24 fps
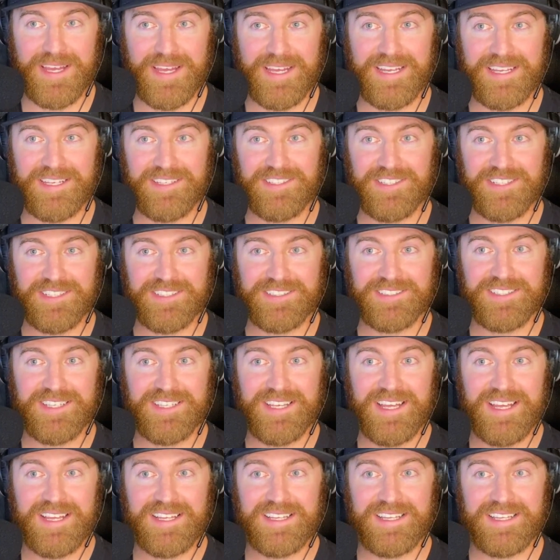And it just
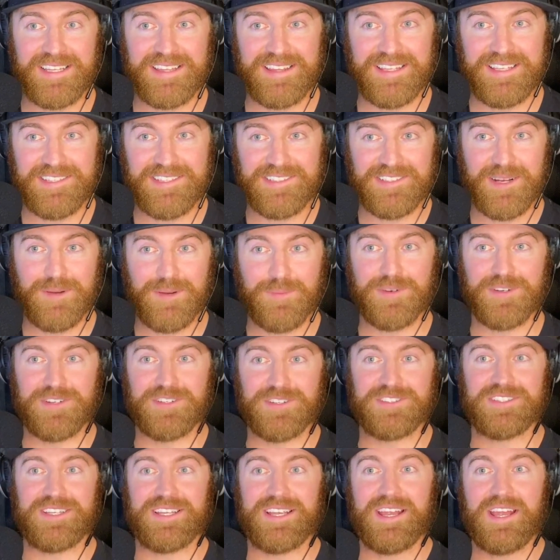like these
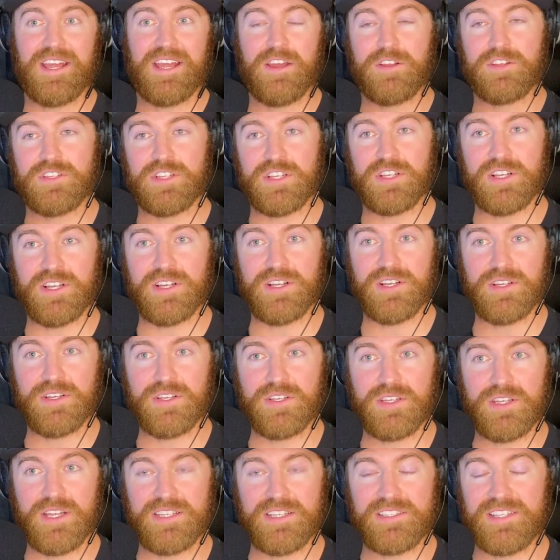numbers, like to
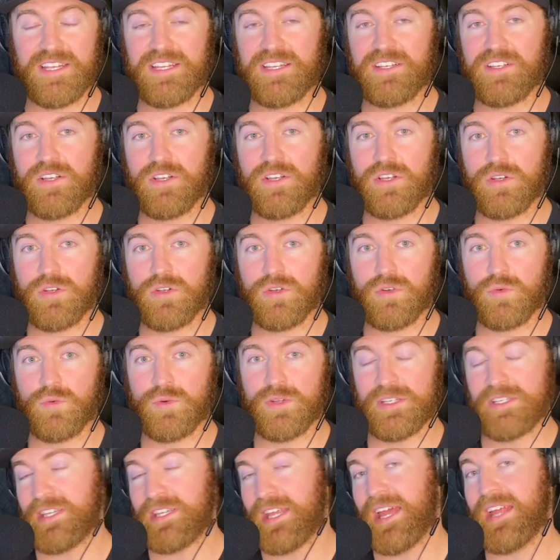it's saying
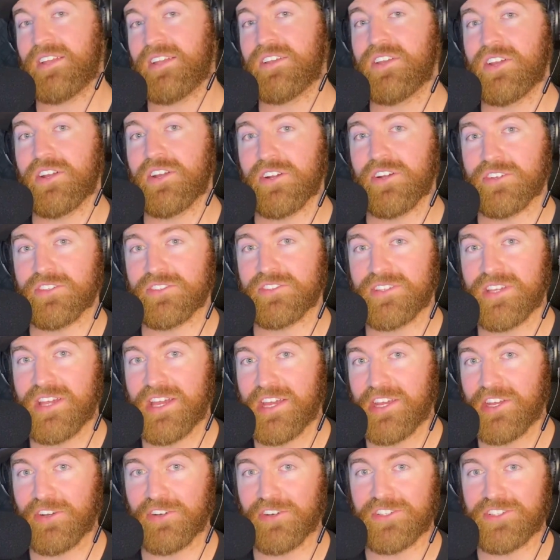when ten years,
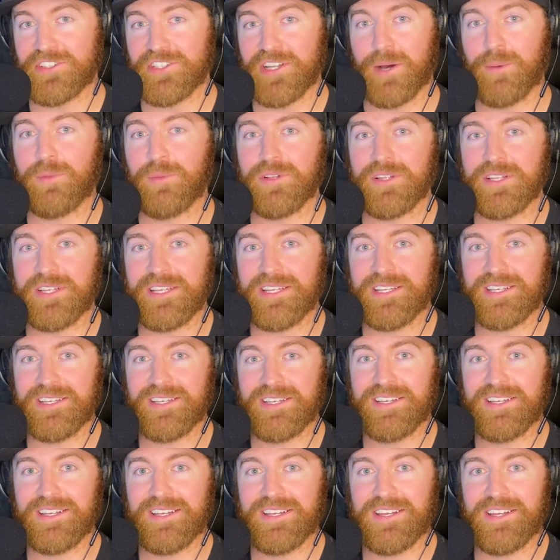you're doubling